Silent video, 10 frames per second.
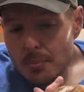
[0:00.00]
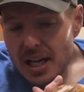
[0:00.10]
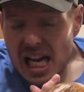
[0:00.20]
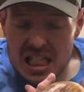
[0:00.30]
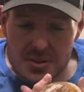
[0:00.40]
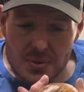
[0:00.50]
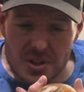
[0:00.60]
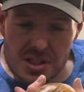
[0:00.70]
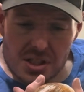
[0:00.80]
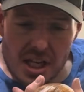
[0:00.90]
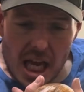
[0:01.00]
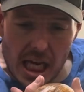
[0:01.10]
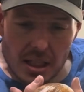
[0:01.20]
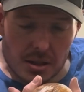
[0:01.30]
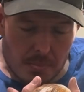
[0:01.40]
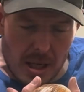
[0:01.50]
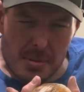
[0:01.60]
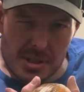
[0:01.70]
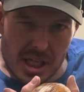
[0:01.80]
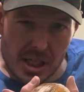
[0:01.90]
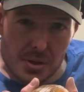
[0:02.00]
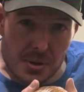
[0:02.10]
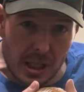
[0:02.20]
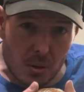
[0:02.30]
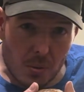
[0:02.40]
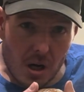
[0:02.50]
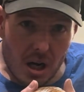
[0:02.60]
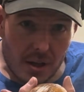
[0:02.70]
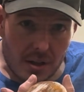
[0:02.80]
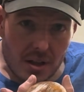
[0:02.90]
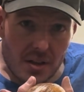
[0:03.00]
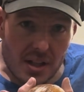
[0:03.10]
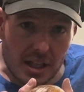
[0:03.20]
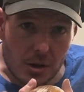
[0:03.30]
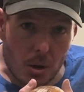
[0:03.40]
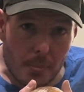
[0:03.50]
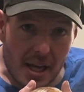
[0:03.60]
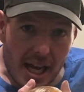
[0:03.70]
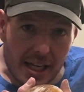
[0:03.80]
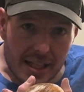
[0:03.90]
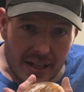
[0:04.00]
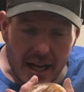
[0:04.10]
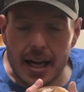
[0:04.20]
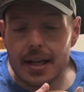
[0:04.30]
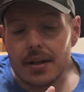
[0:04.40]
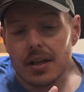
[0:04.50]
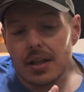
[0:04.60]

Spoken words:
bask for a sec, maybe take a drink of water, then go back and hide.